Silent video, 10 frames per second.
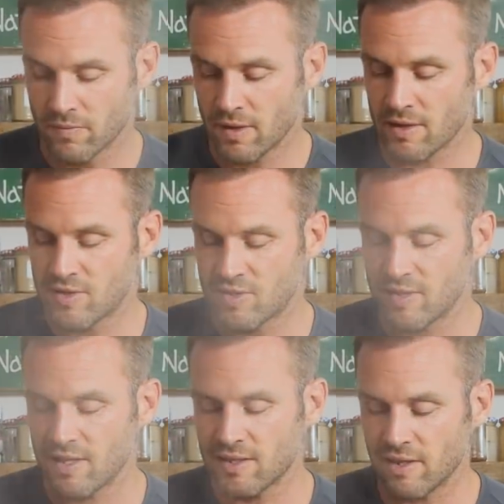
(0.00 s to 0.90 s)
That
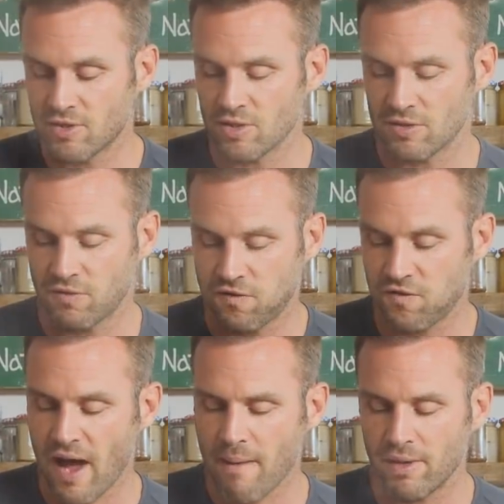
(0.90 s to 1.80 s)
sizzle is just
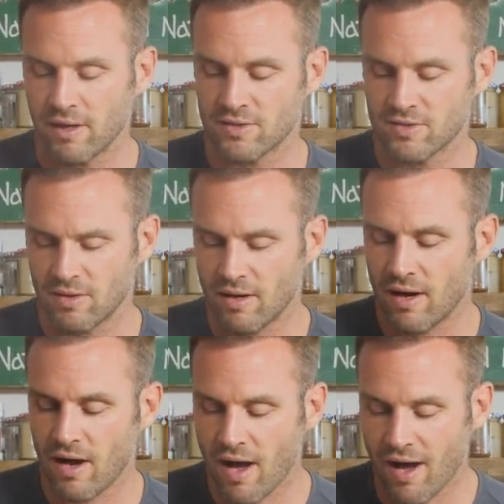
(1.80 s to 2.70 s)
fabulous.
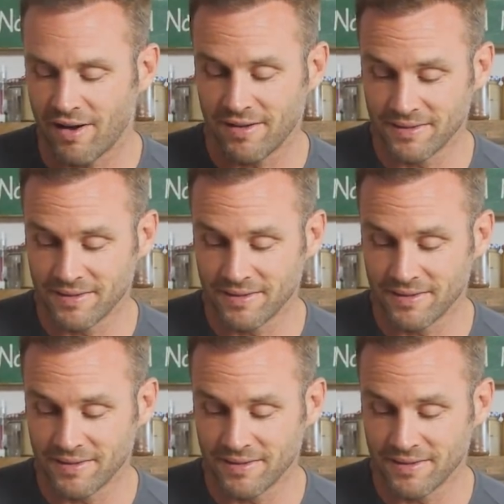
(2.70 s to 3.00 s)
Ah!